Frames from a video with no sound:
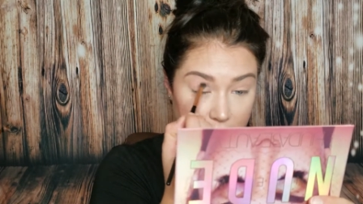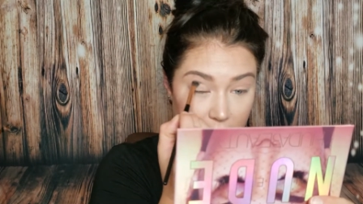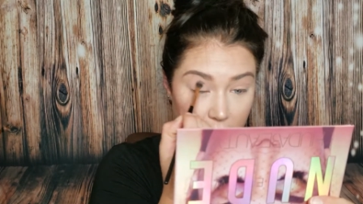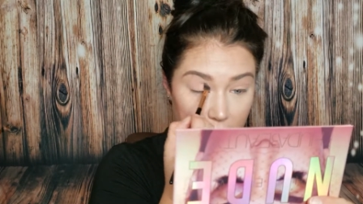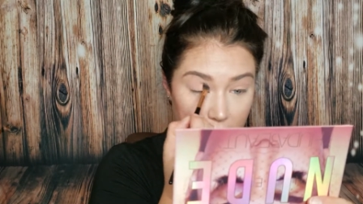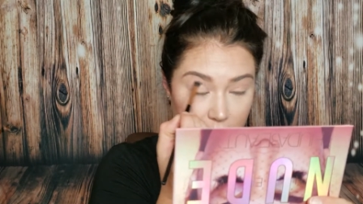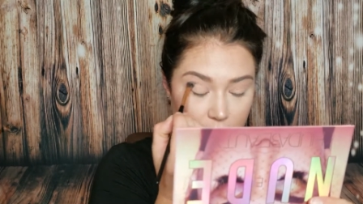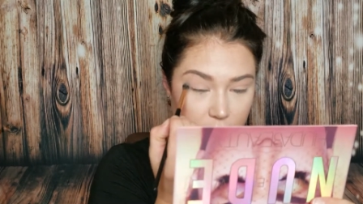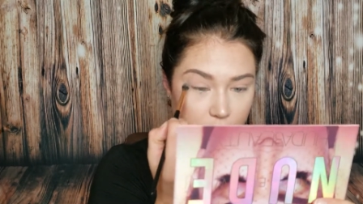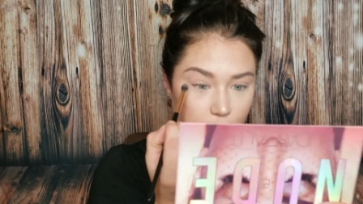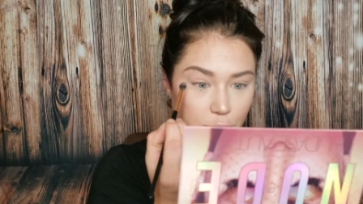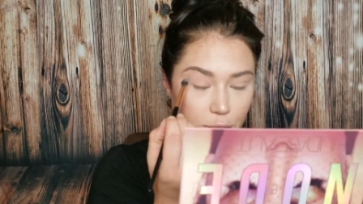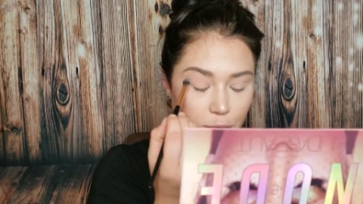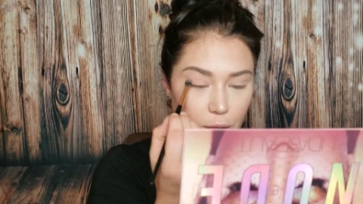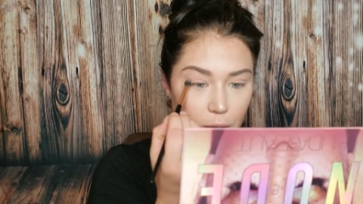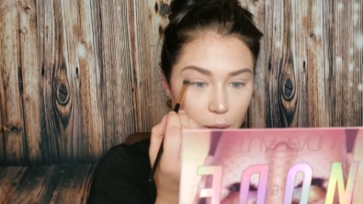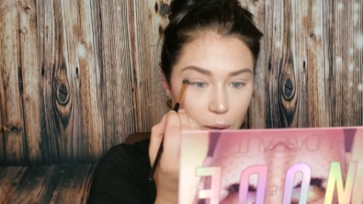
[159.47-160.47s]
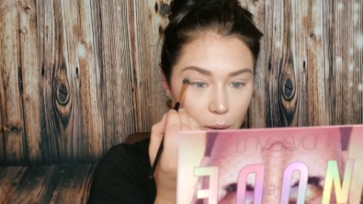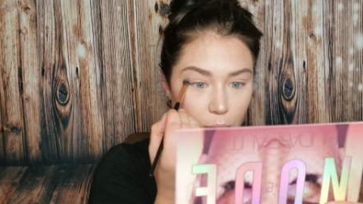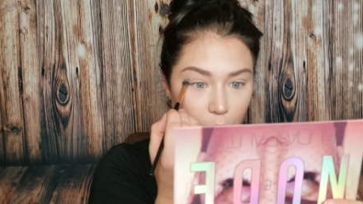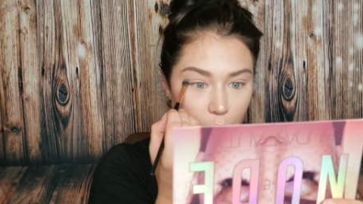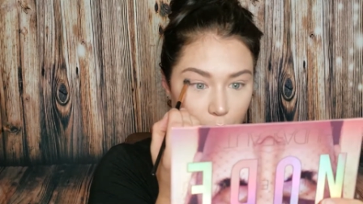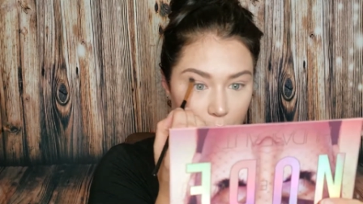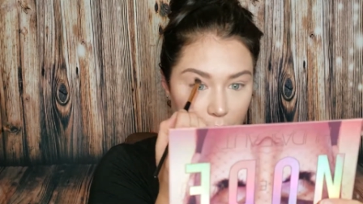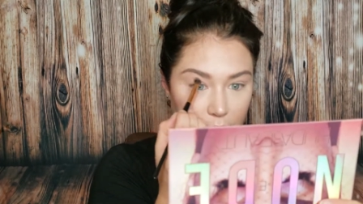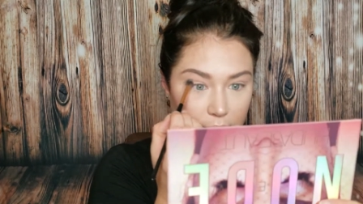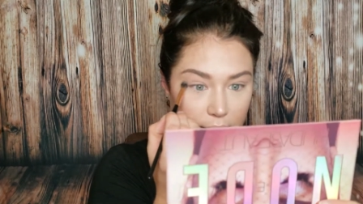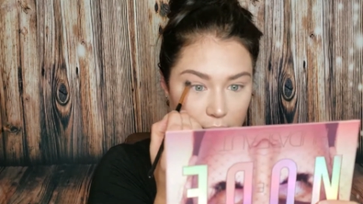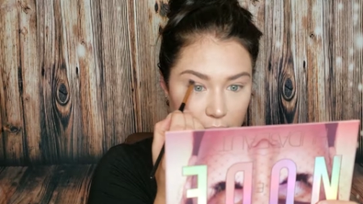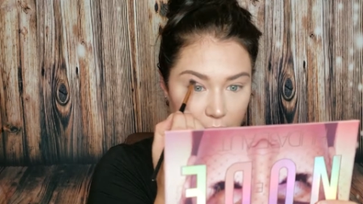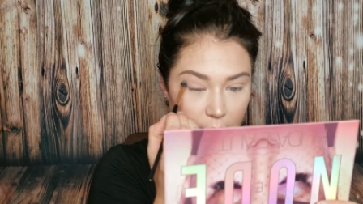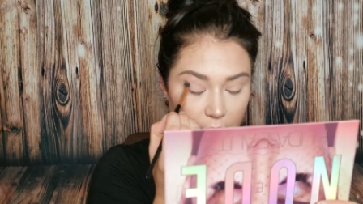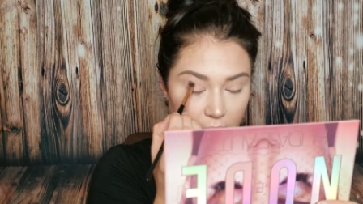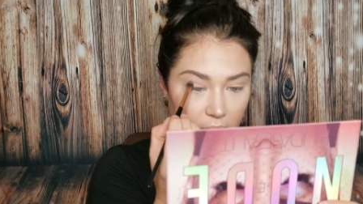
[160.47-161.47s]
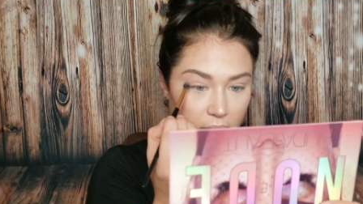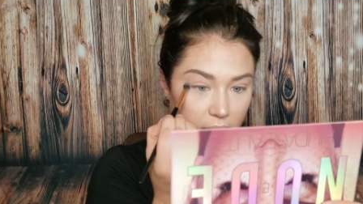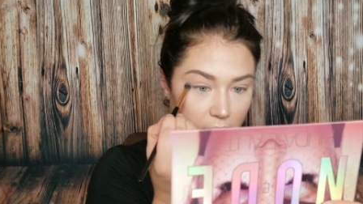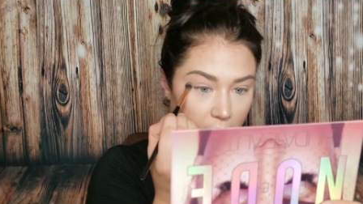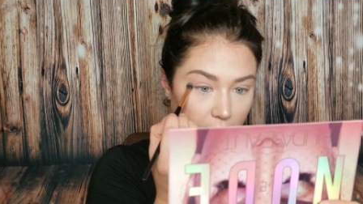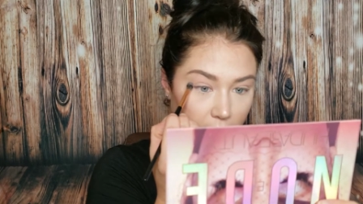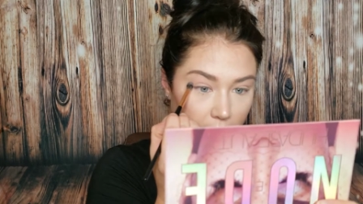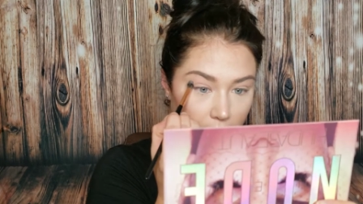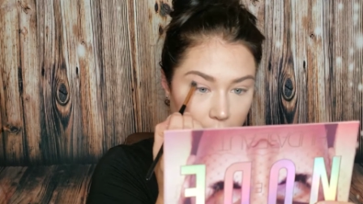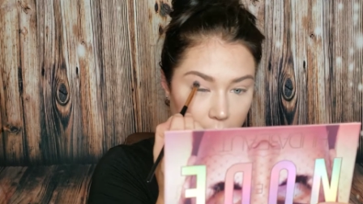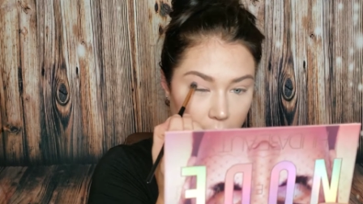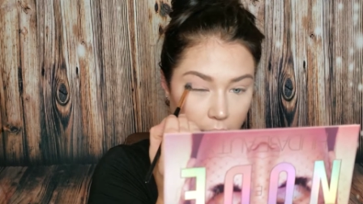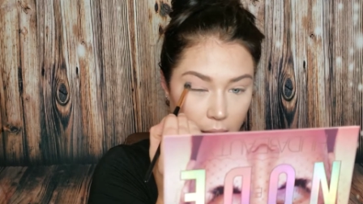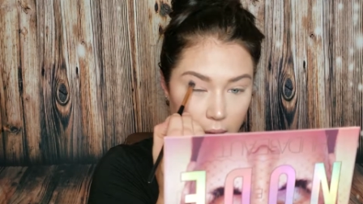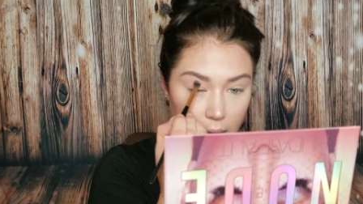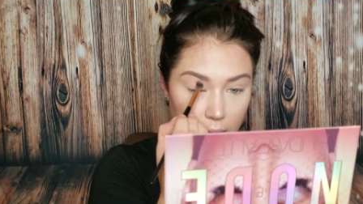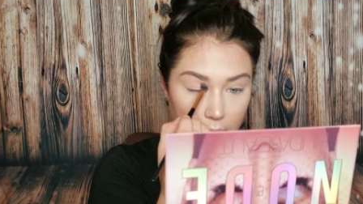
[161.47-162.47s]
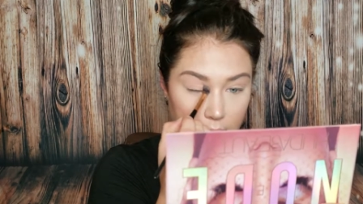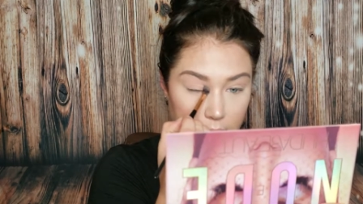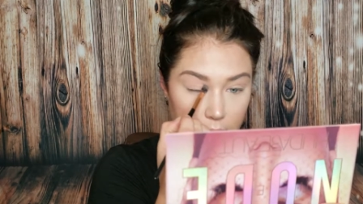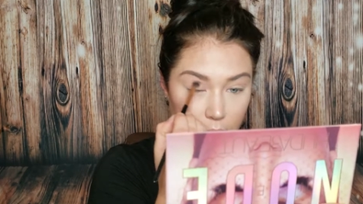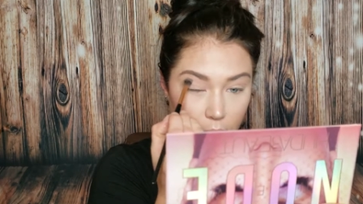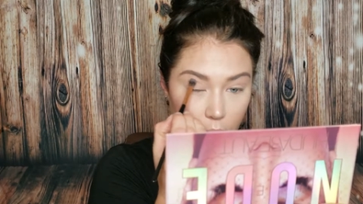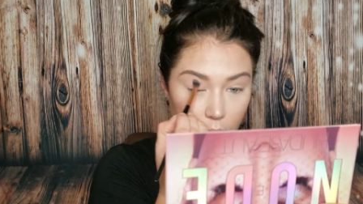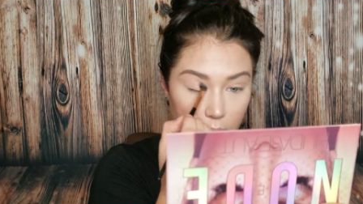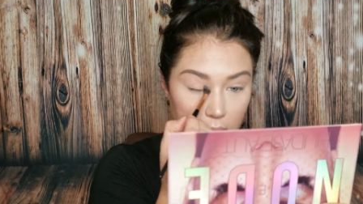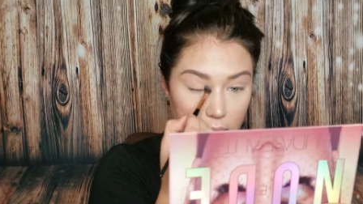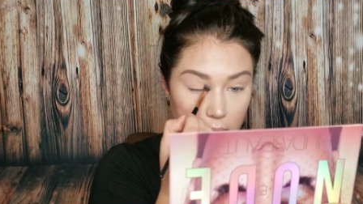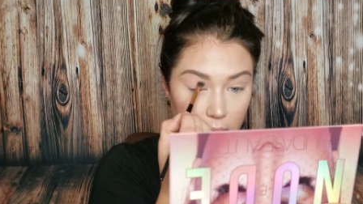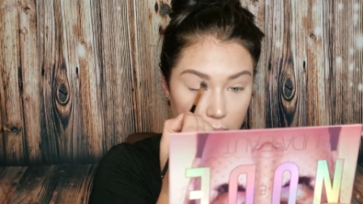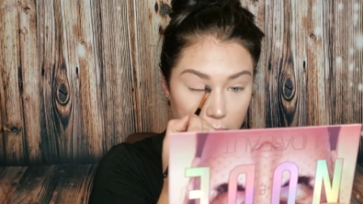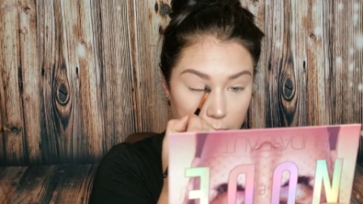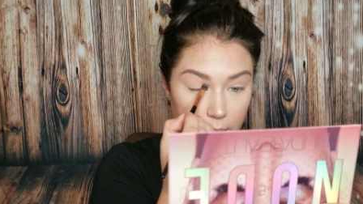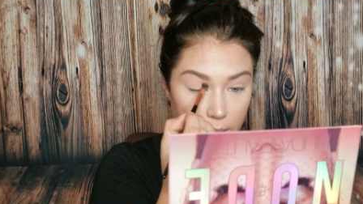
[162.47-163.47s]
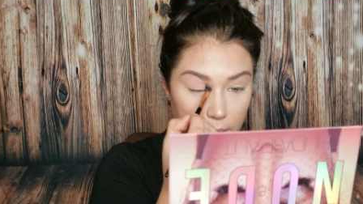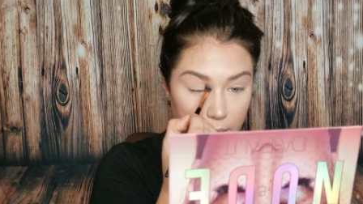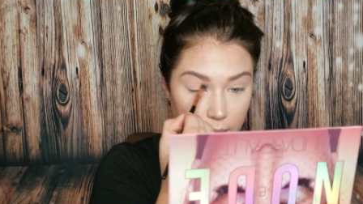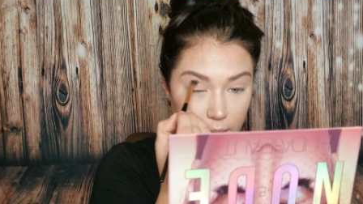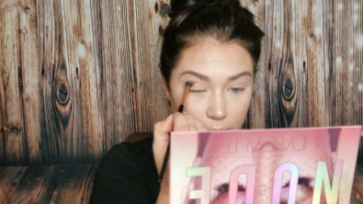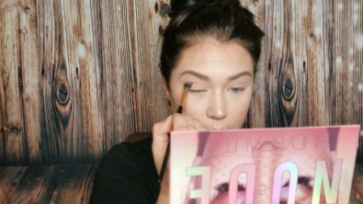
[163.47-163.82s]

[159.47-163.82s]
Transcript: Like I just, it's not my thing. I don't win them.